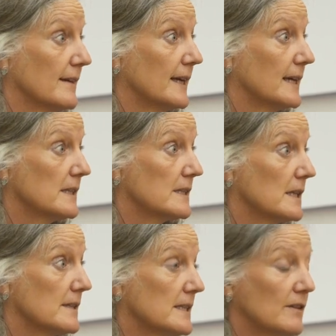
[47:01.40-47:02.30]
and
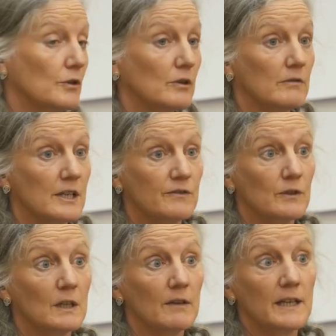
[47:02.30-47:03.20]
see if you can write a
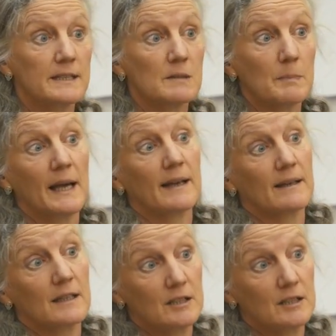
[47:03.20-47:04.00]
few love letters back.